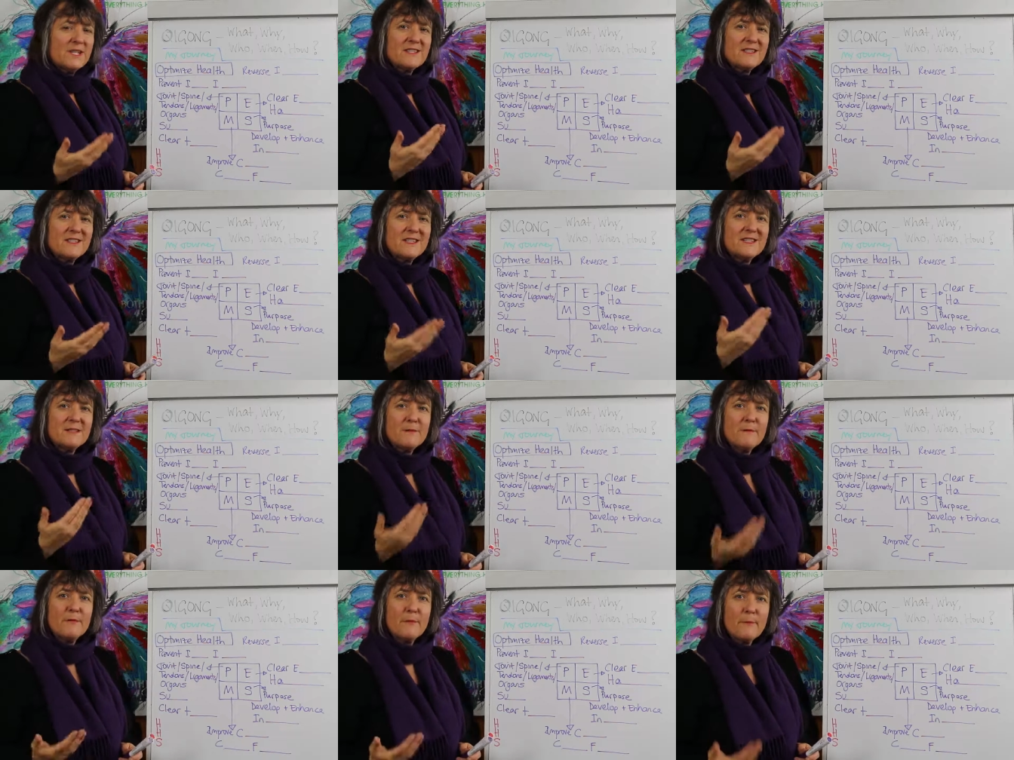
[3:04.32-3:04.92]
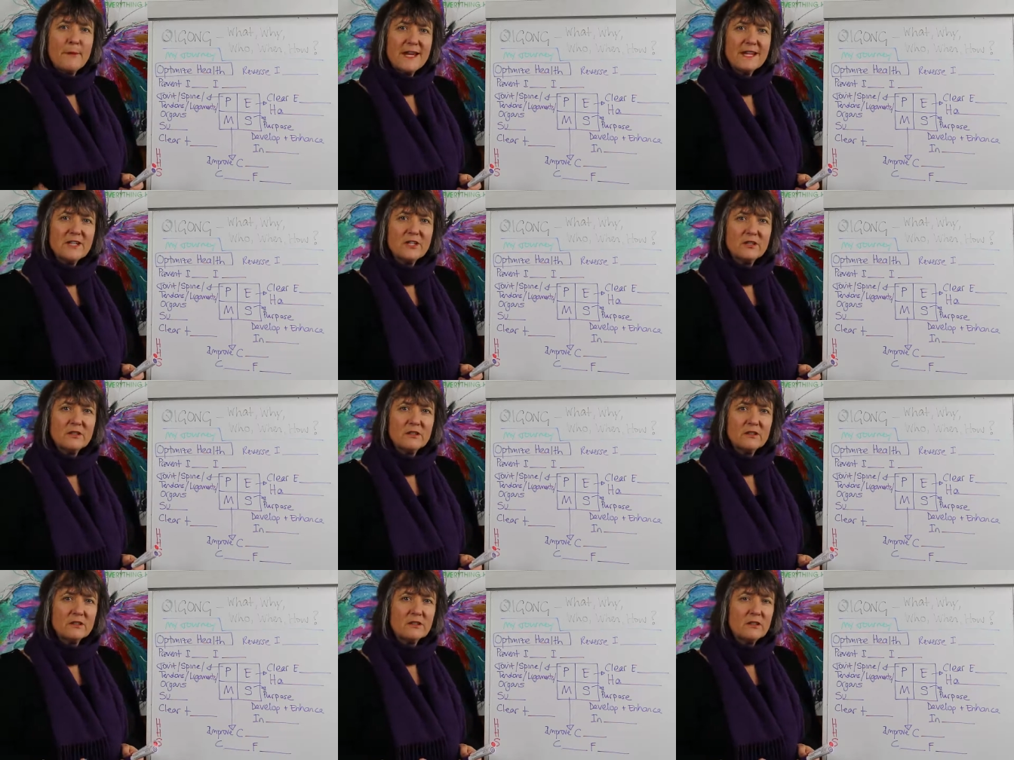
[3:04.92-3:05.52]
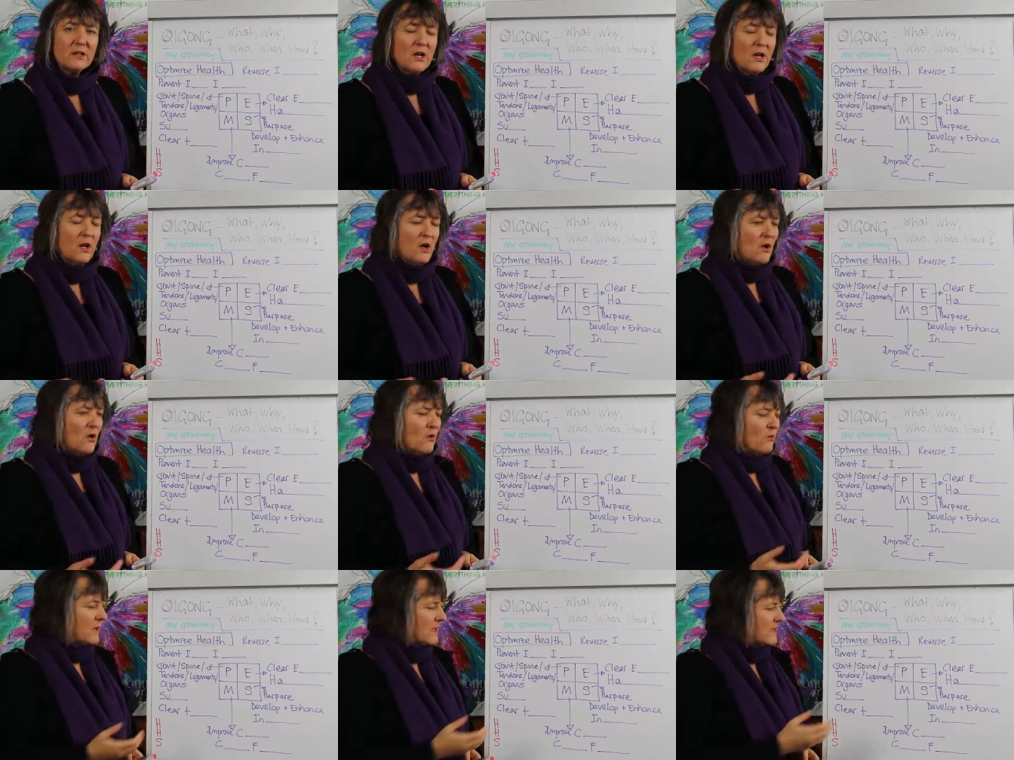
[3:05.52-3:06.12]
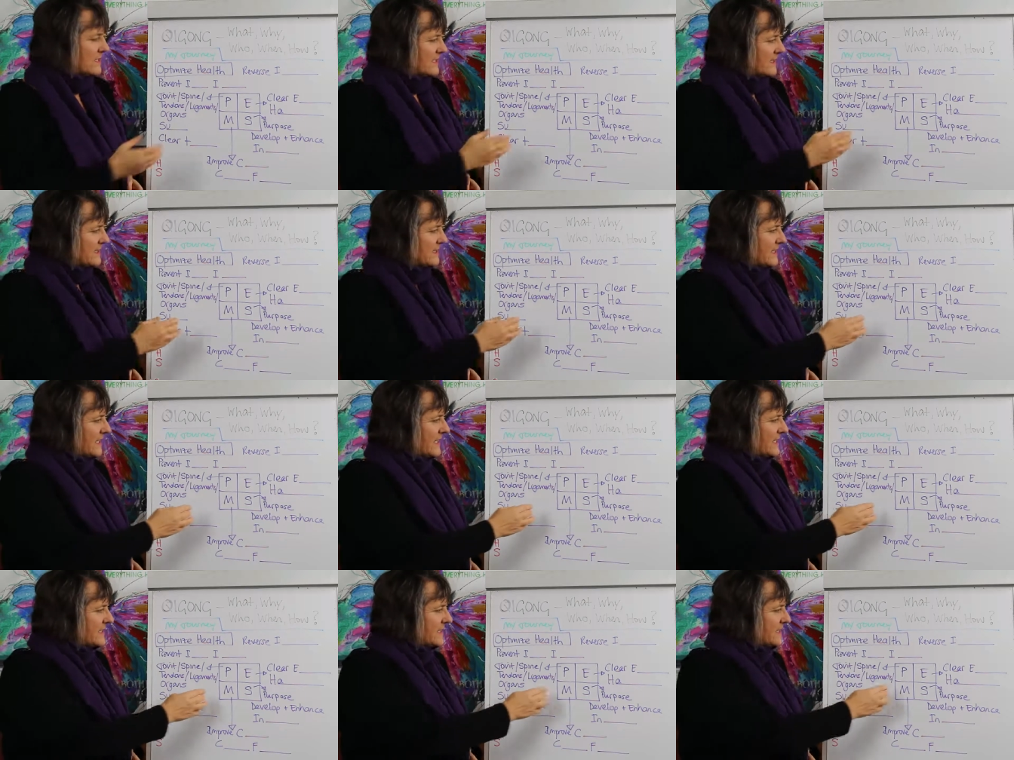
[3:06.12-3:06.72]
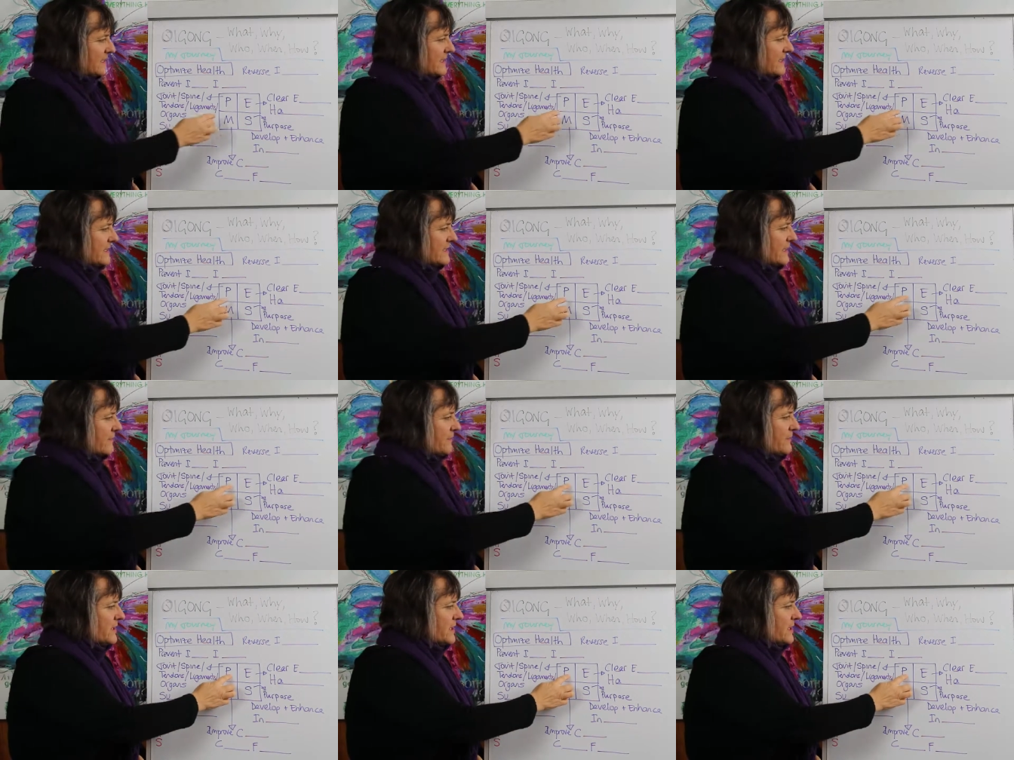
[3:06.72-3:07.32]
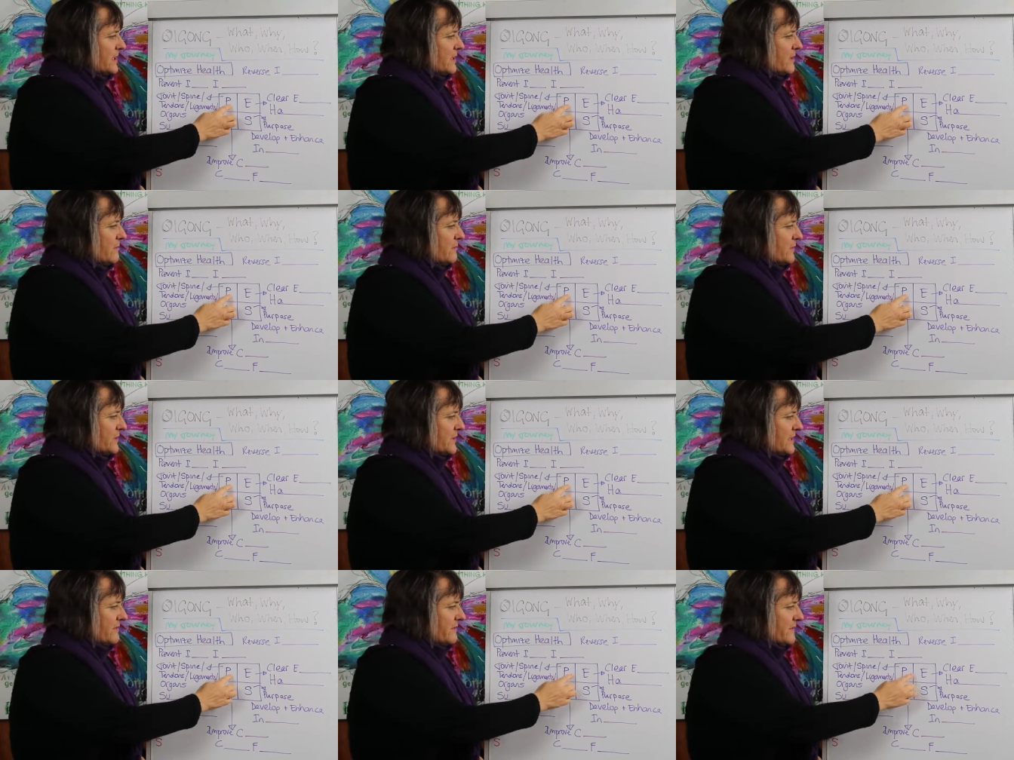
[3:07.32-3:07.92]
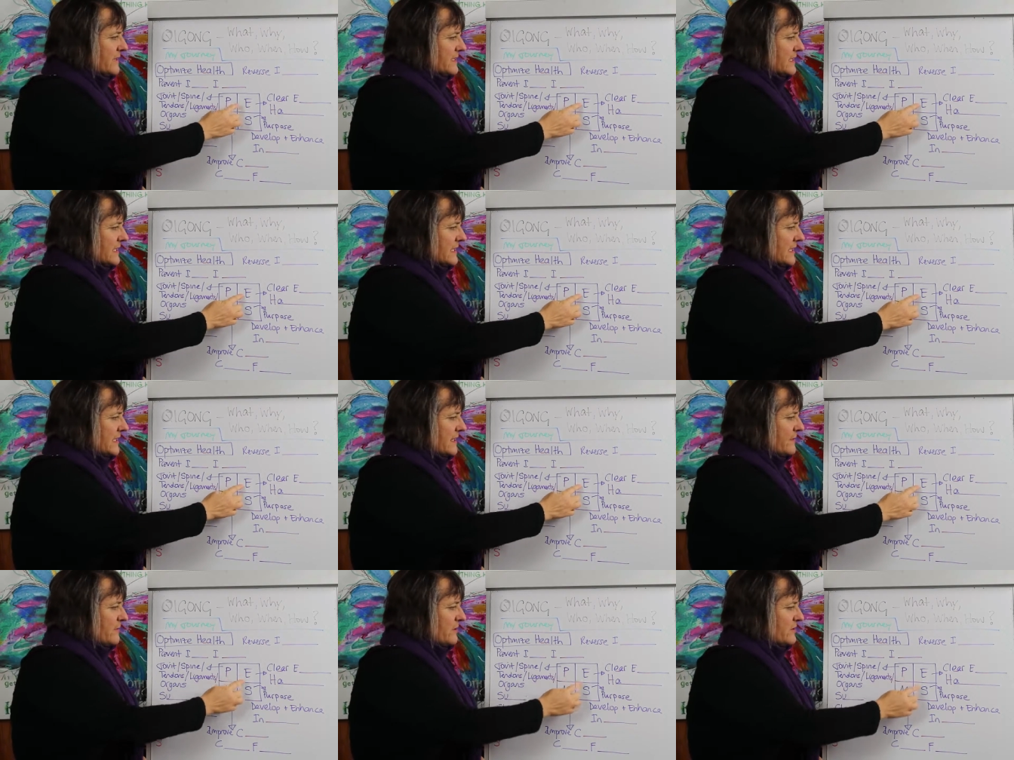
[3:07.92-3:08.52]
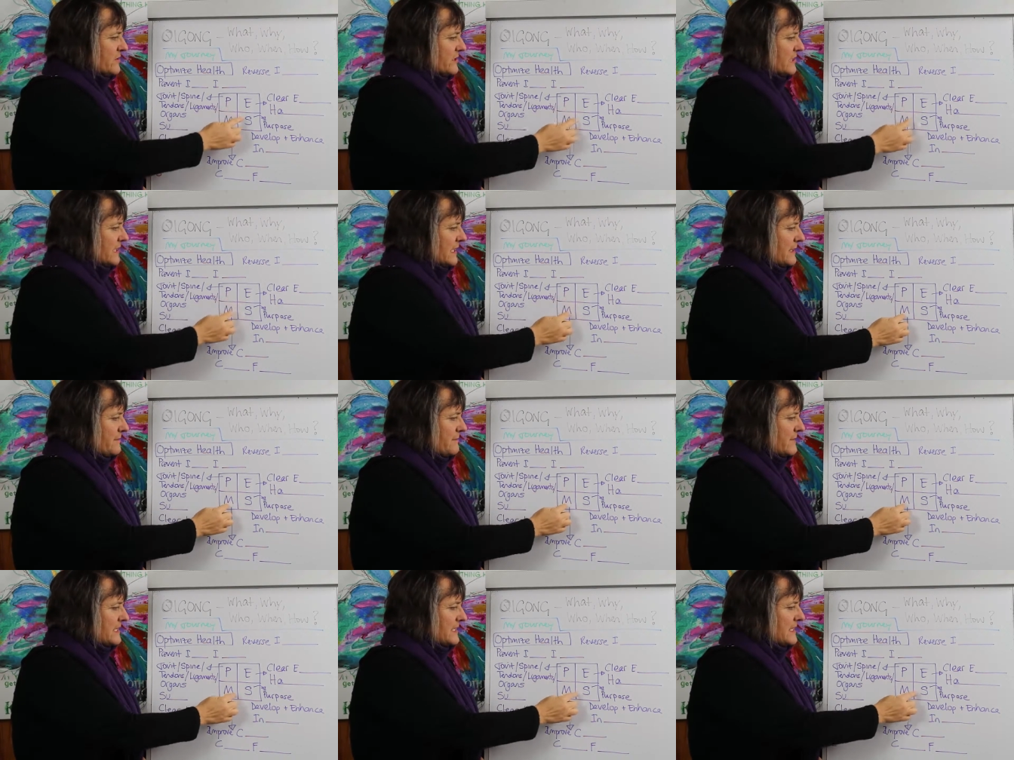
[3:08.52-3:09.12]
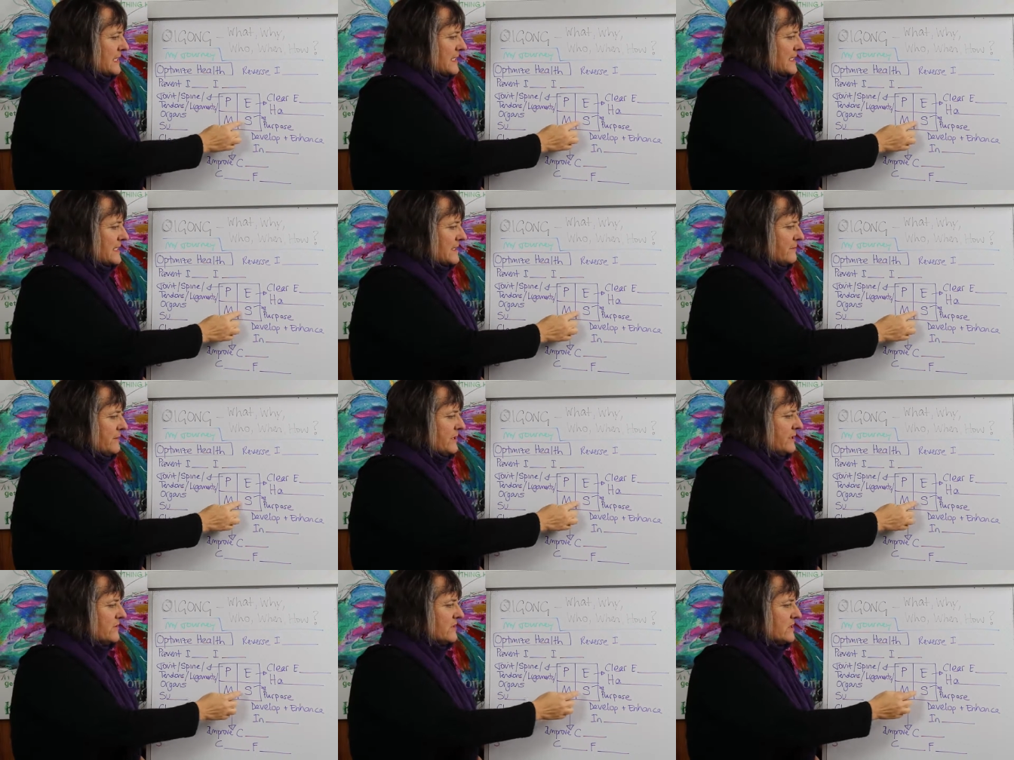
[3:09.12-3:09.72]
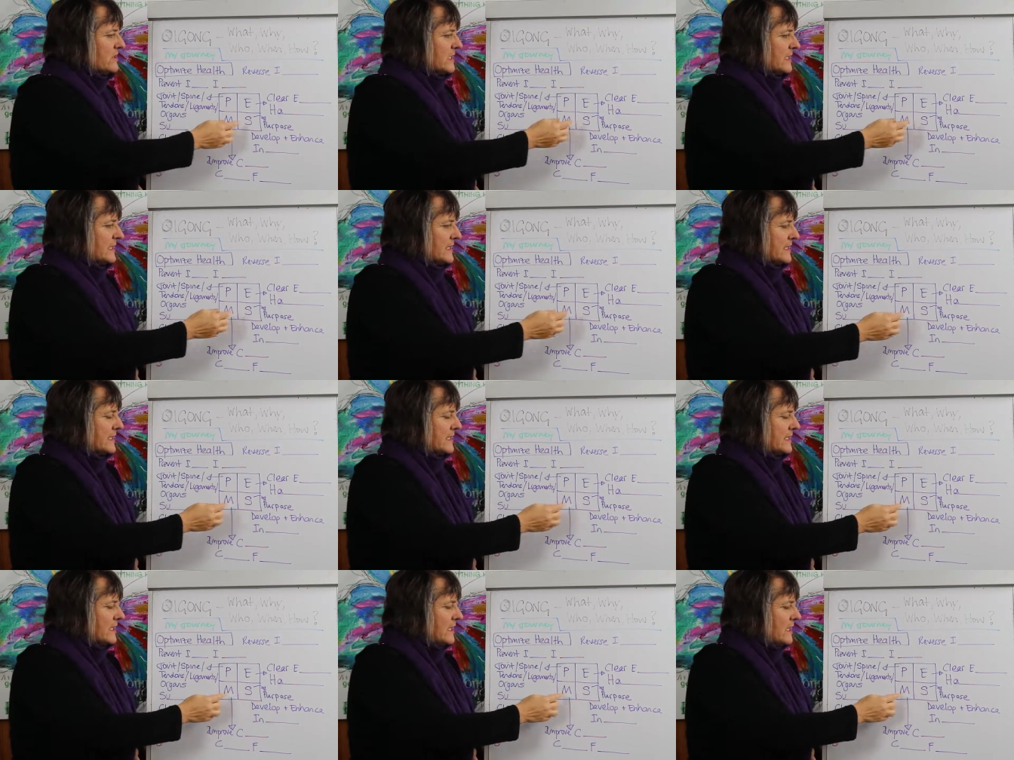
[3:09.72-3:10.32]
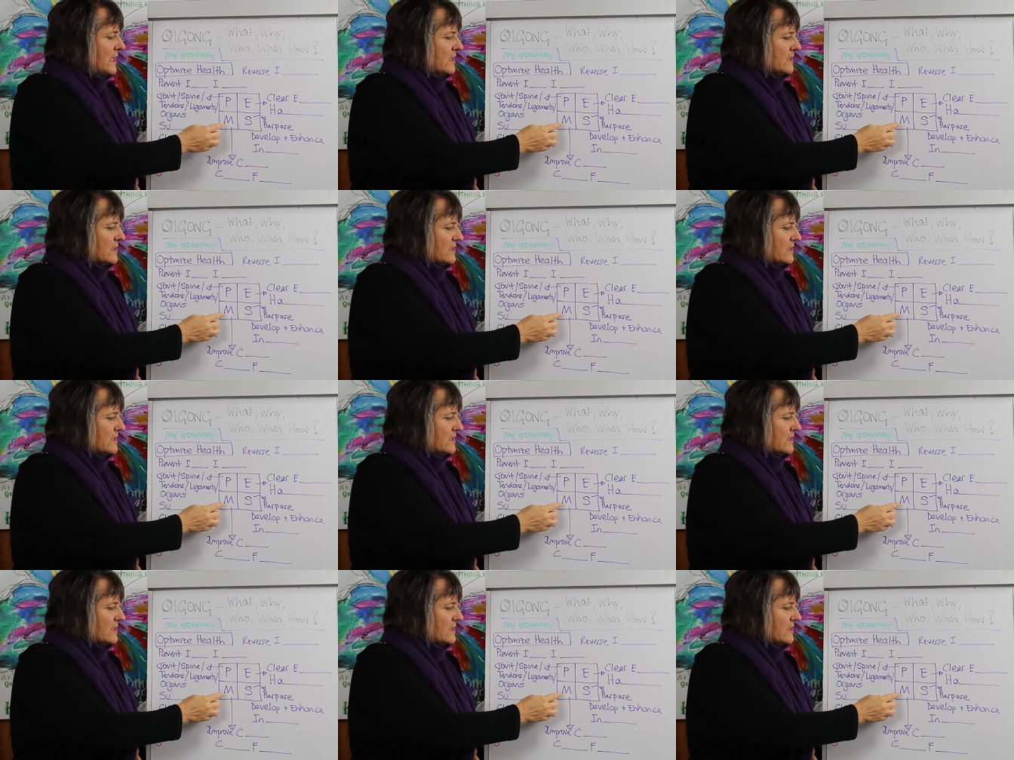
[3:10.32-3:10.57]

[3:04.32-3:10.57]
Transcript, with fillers: is this information? Well, as I said, it's, it's everything in our body, physically, emotionally, mentally, spiritually.